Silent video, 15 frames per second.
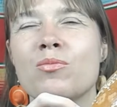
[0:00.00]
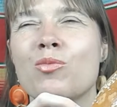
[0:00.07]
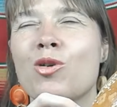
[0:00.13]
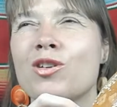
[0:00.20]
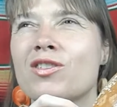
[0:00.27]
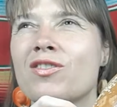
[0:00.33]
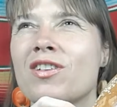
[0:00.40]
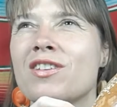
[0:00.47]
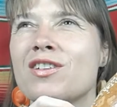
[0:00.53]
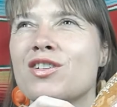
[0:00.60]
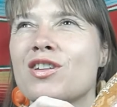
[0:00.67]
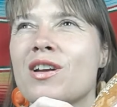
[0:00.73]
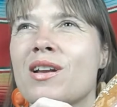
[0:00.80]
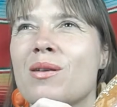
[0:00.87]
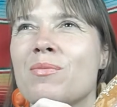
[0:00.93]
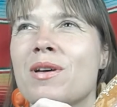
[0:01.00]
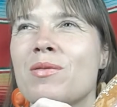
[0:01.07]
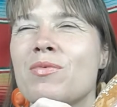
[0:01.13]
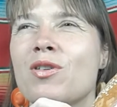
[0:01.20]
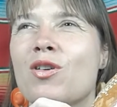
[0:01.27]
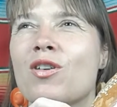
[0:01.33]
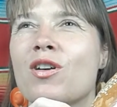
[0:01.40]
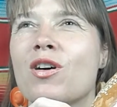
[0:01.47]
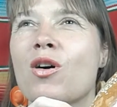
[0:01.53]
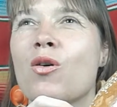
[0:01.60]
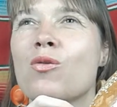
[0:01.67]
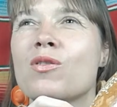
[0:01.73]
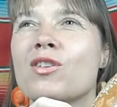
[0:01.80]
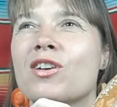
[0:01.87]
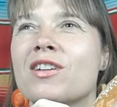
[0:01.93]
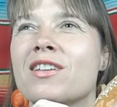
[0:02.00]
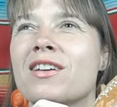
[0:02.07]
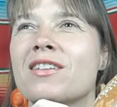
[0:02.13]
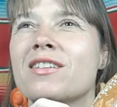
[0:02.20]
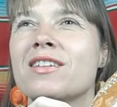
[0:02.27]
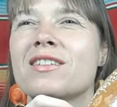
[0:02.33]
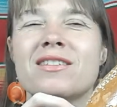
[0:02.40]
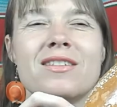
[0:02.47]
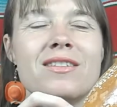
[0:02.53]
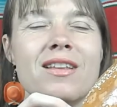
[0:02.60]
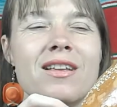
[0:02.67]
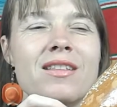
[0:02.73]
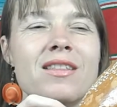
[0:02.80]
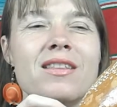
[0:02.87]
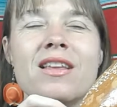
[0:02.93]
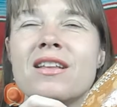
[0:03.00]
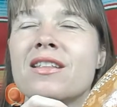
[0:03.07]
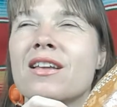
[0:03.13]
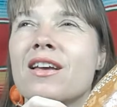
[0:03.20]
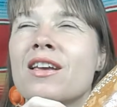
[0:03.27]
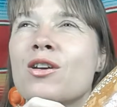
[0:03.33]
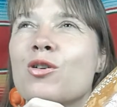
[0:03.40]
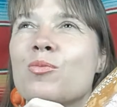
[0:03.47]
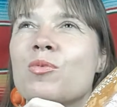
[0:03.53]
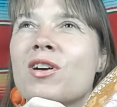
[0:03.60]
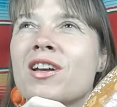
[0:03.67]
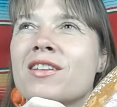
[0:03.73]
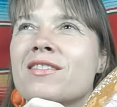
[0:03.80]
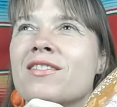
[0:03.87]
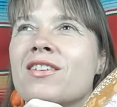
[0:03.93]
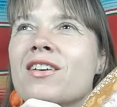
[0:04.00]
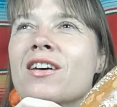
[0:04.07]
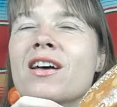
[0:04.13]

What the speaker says: more traditional maybe, or older than than the ear bread.